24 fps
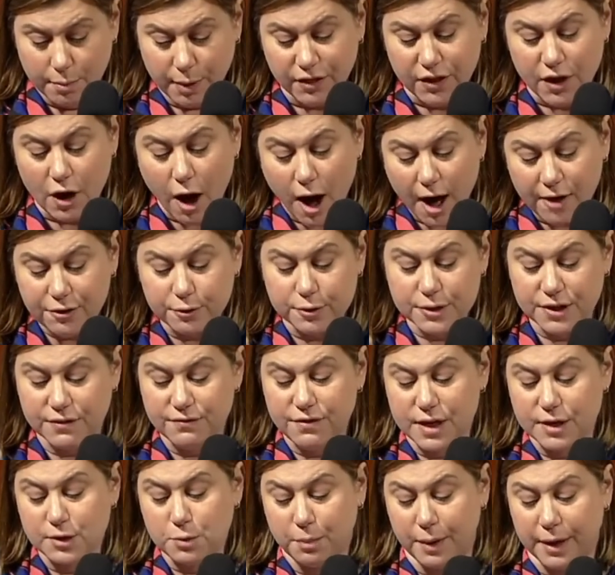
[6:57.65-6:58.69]
But the authors
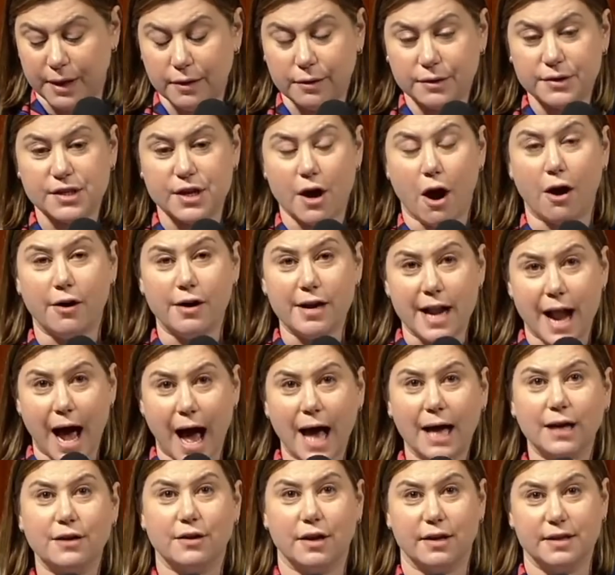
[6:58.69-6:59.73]
of these bills are
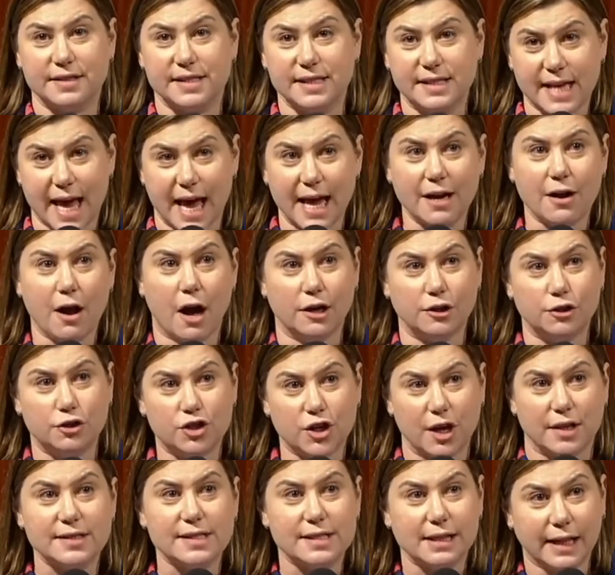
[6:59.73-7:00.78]
not set on
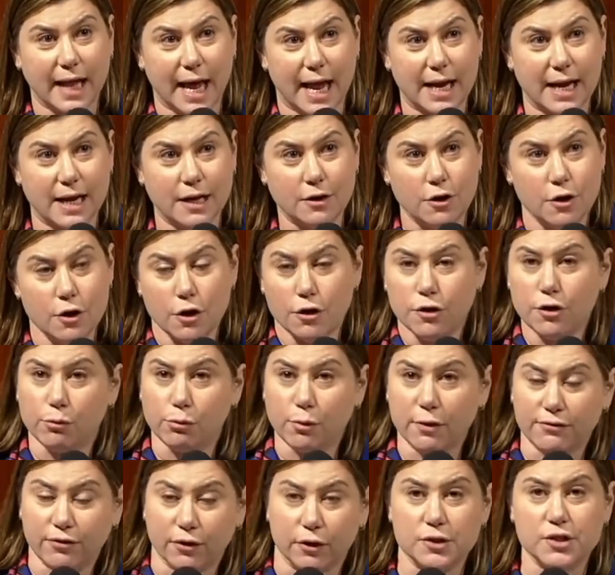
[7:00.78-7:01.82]
just letting
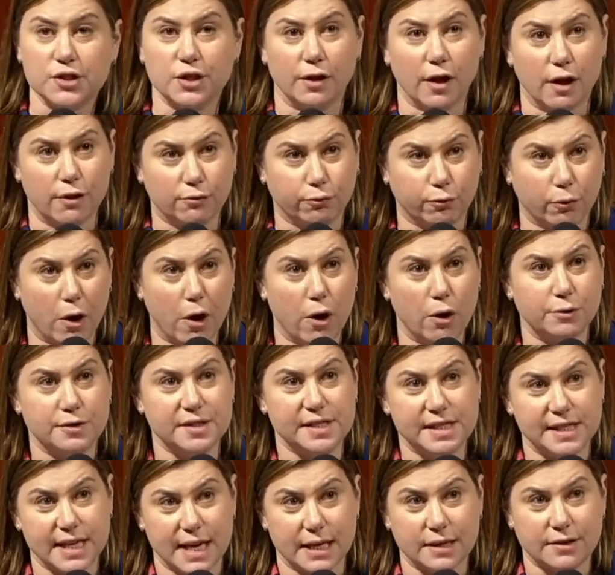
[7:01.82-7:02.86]
the reversal of
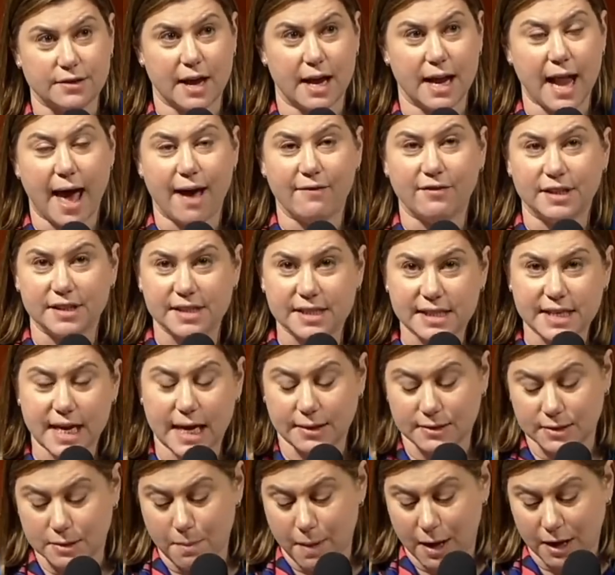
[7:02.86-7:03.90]
Roe sit and having
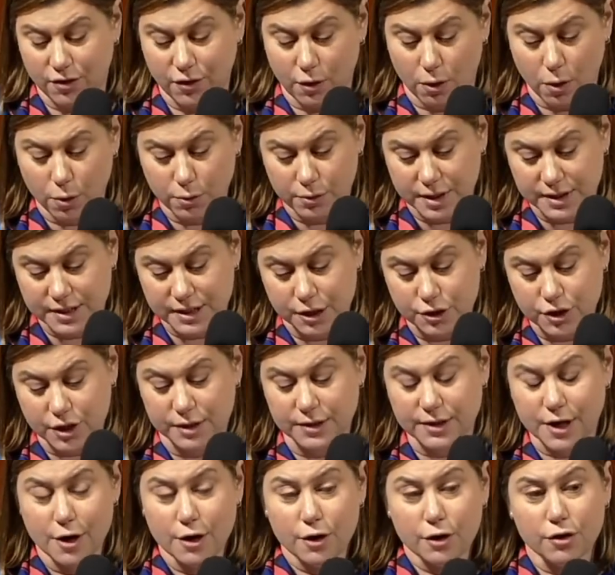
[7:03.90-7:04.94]
states make their own
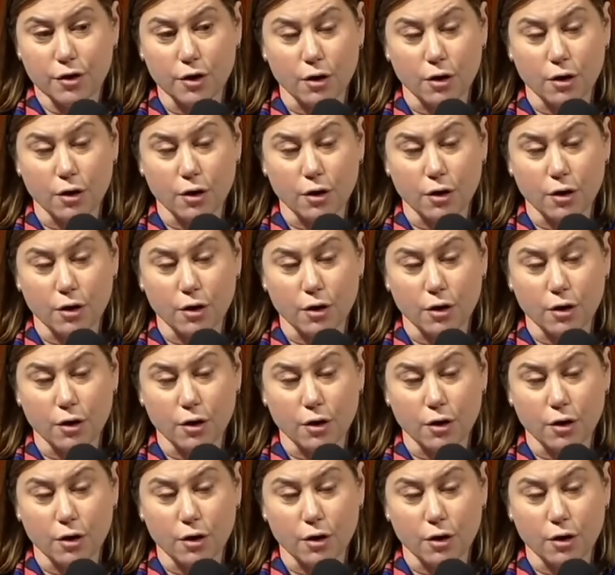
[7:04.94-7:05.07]
decisions.